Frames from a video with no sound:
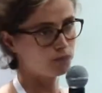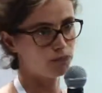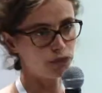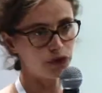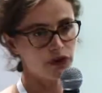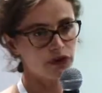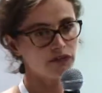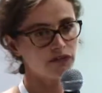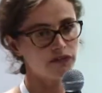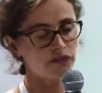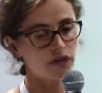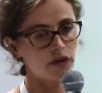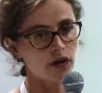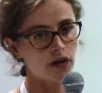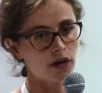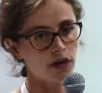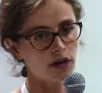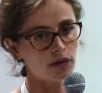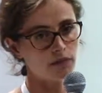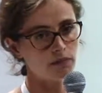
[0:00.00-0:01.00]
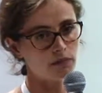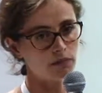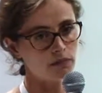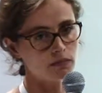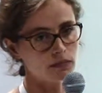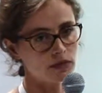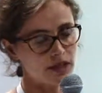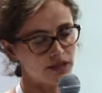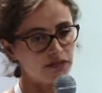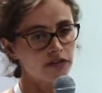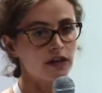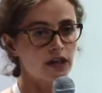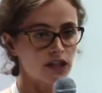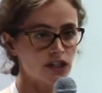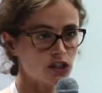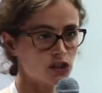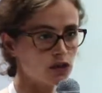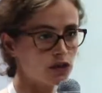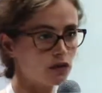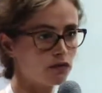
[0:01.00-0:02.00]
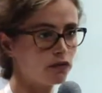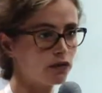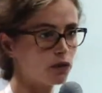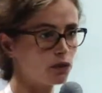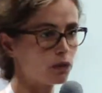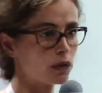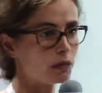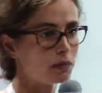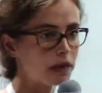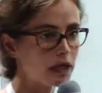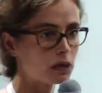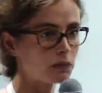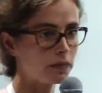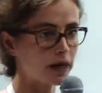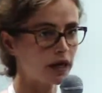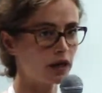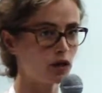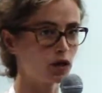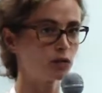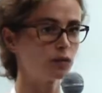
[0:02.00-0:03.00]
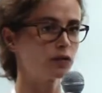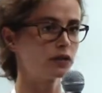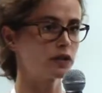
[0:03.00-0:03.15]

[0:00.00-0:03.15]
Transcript: brief definition of what we mean by global